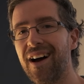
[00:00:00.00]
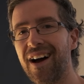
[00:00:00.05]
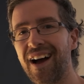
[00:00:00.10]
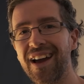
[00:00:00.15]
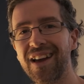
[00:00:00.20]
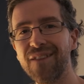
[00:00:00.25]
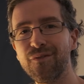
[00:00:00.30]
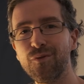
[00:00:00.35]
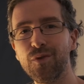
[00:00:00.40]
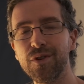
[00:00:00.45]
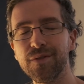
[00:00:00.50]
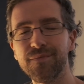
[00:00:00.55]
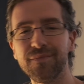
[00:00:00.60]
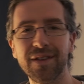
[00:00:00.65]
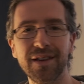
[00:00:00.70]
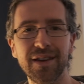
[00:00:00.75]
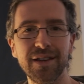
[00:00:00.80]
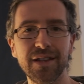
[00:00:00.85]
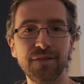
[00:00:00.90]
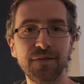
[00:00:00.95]
Hi everyone,
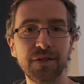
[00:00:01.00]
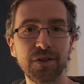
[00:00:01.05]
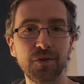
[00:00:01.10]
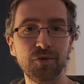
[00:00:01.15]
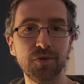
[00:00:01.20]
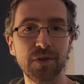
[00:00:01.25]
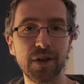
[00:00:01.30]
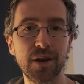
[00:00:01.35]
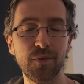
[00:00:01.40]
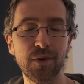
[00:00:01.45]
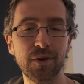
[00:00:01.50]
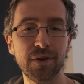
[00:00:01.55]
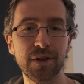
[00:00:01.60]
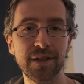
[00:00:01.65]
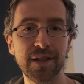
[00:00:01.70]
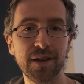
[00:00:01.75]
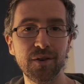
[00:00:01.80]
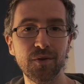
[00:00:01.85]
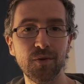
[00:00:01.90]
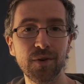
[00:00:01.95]
in this video today we're going to
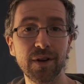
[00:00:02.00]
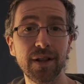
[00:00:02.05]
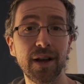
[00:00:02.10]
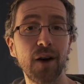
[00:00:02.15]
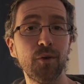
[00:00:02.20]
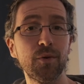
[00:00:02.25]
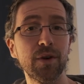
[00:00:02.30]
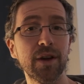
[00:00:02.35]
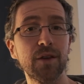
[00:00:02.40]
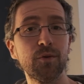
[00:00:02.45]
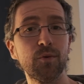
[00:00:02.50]
take a look at how we can